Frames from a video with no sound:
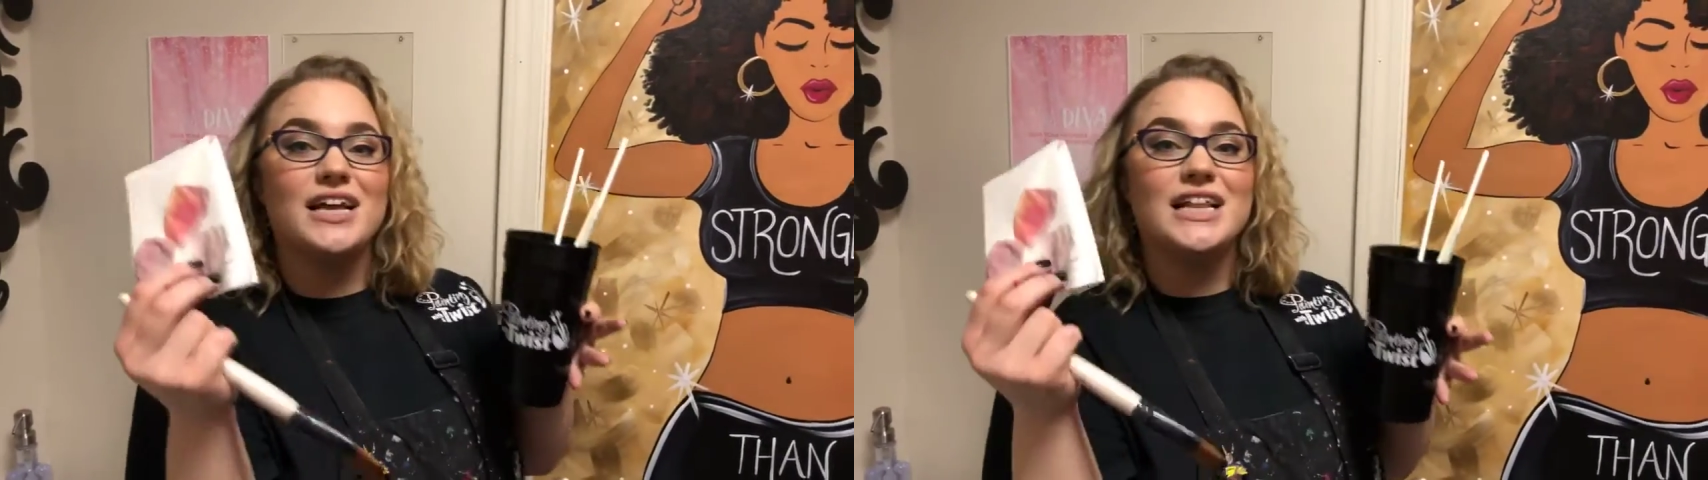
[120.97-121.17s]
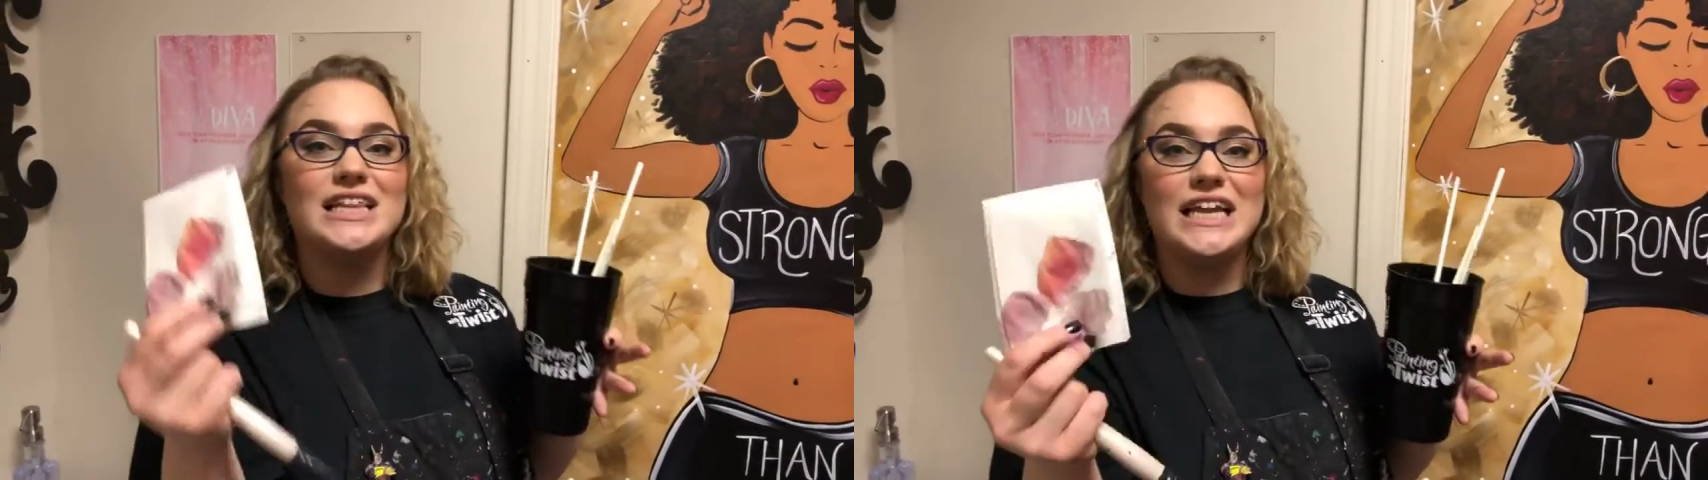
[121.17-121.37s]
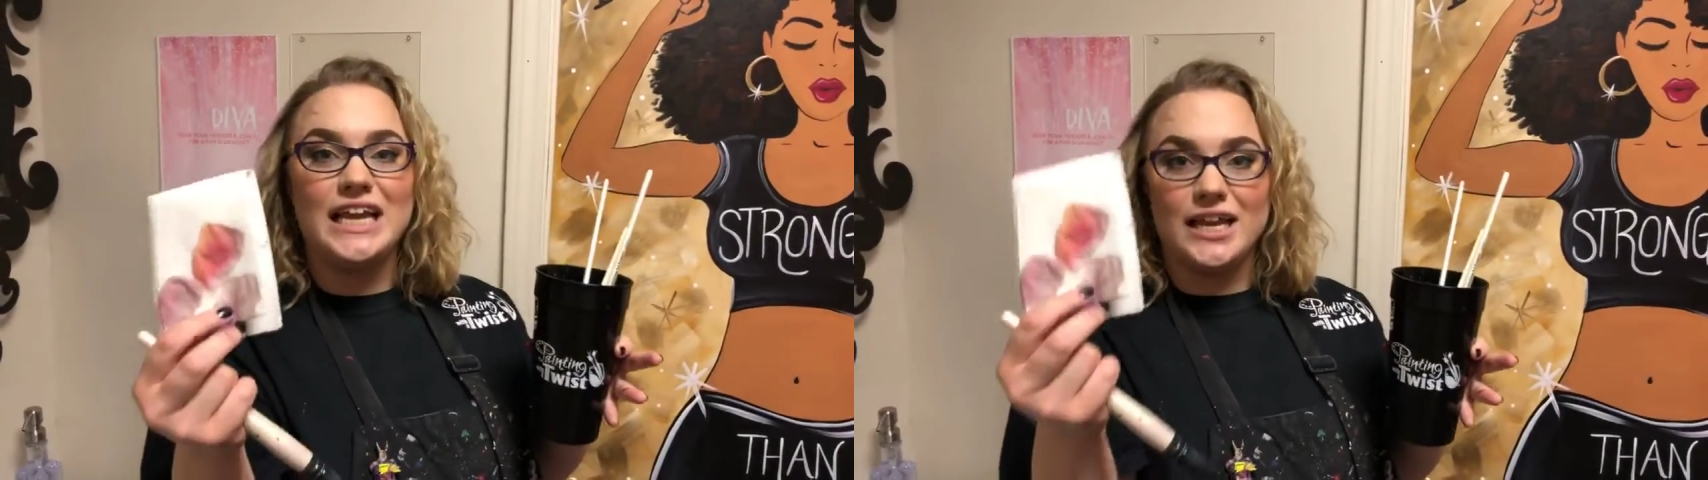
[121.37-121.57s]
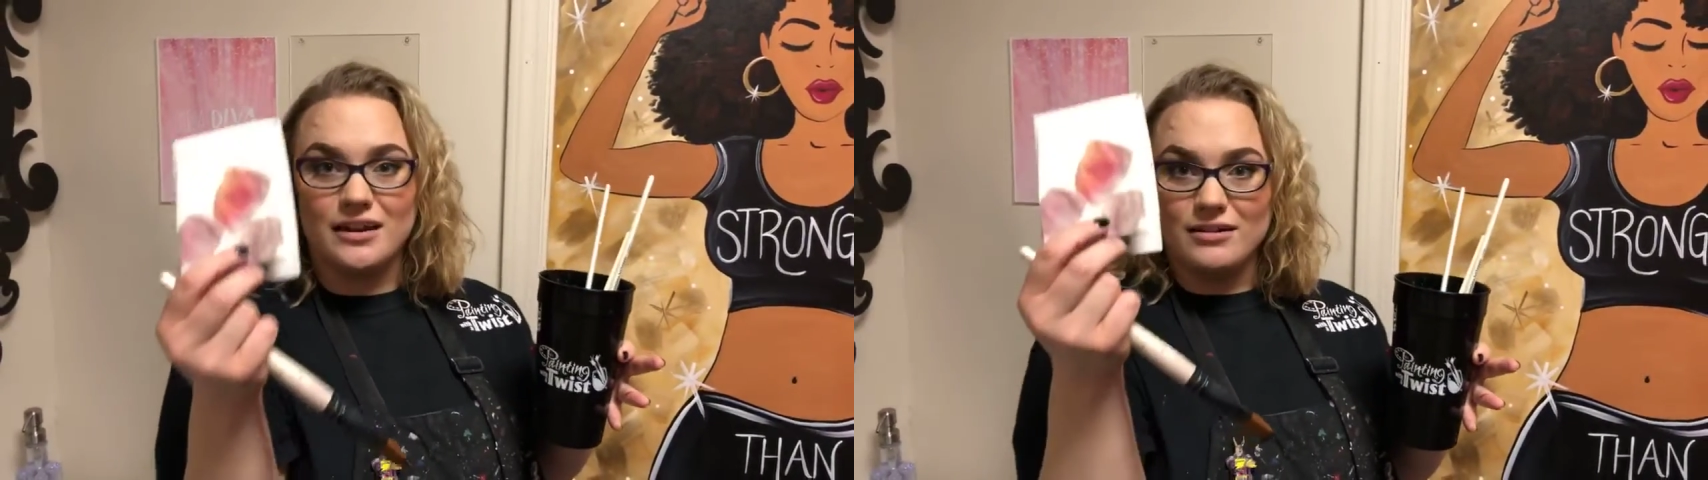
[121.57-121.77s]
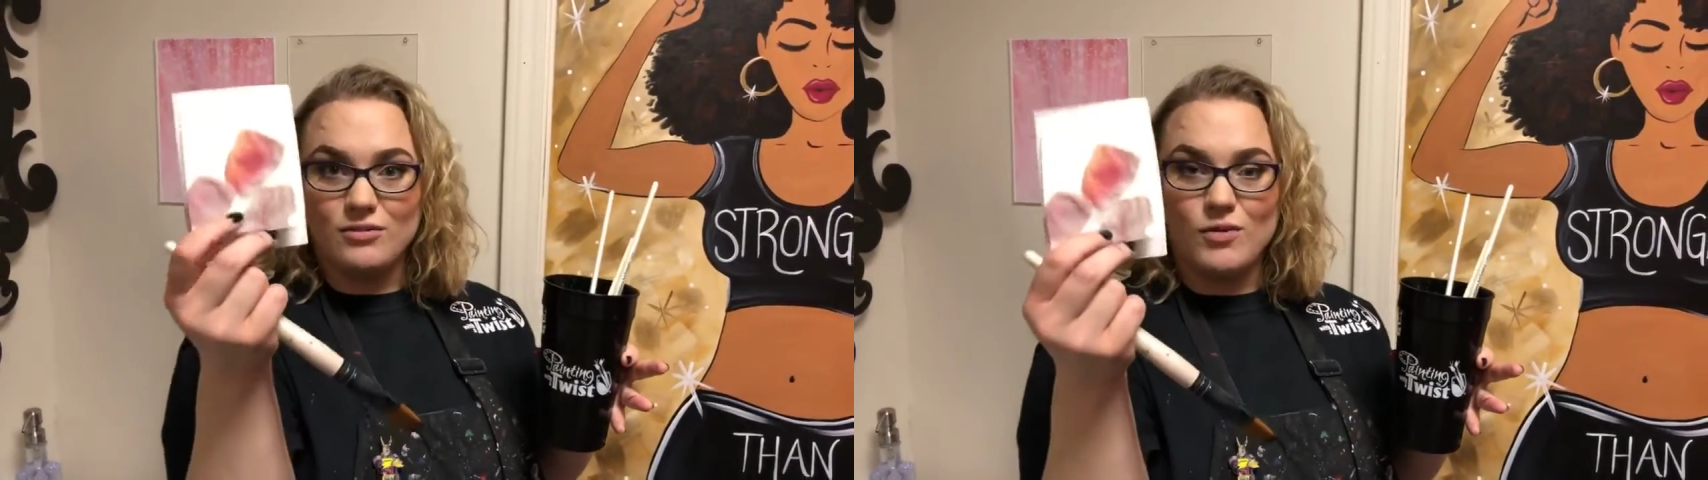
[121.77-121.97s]
clean
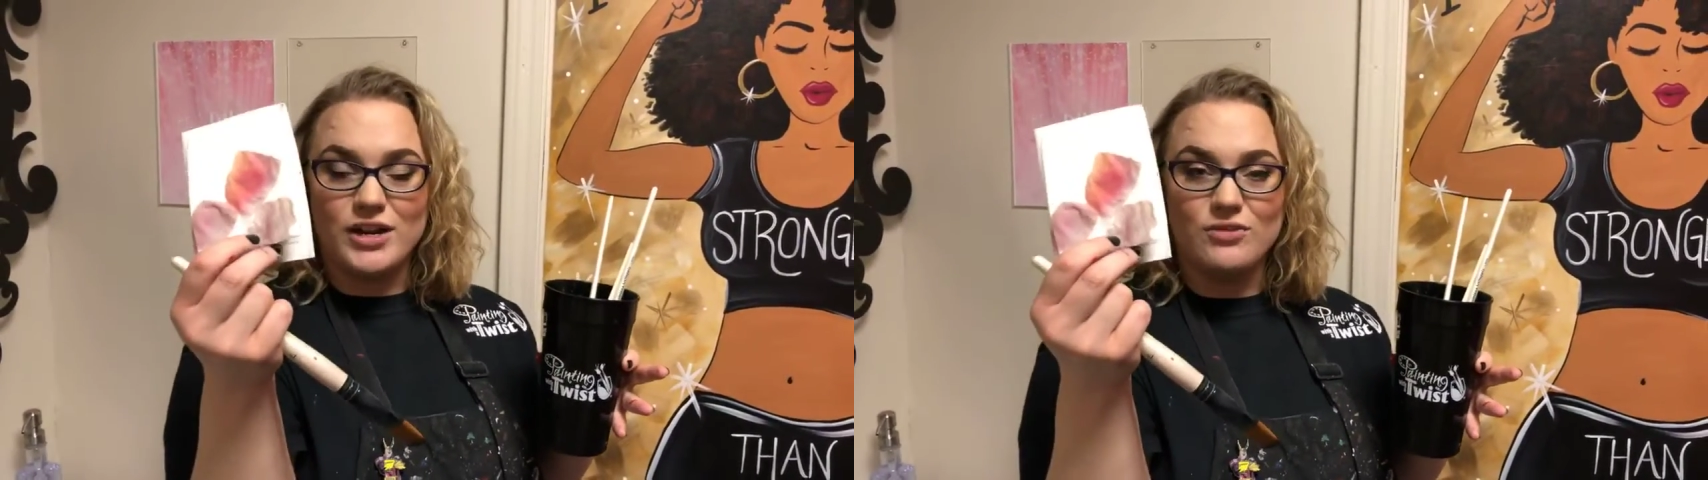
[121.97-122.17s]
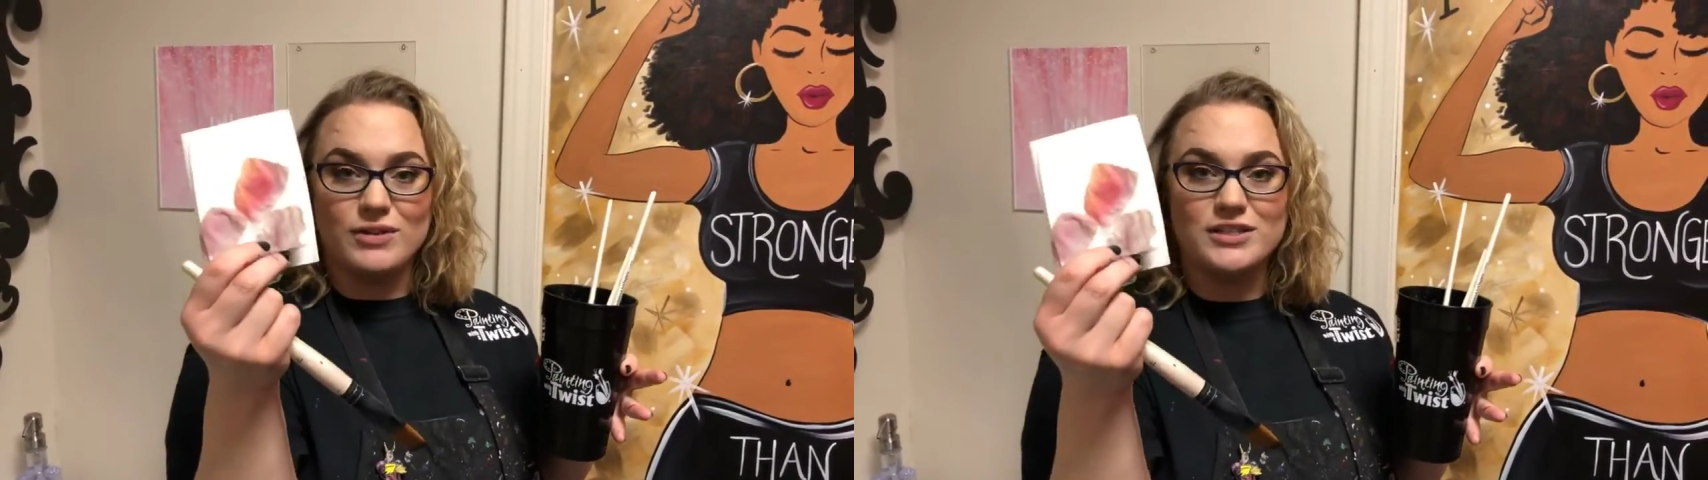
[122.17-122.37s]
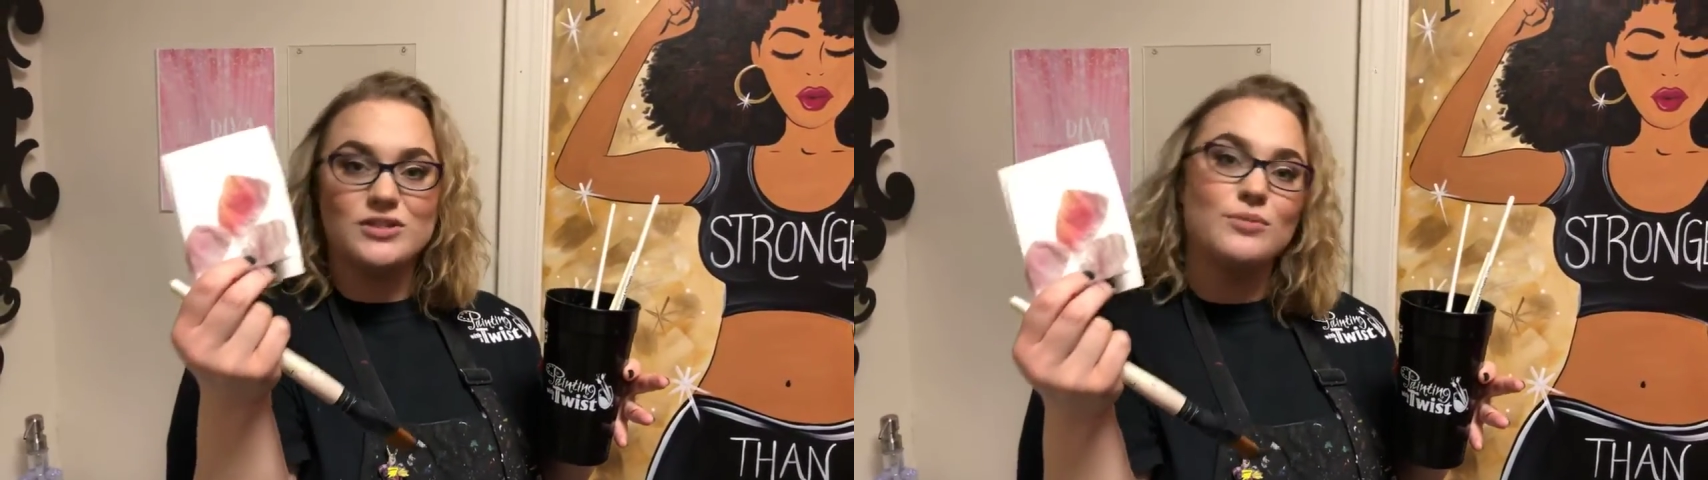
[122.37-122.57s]
when you rinse your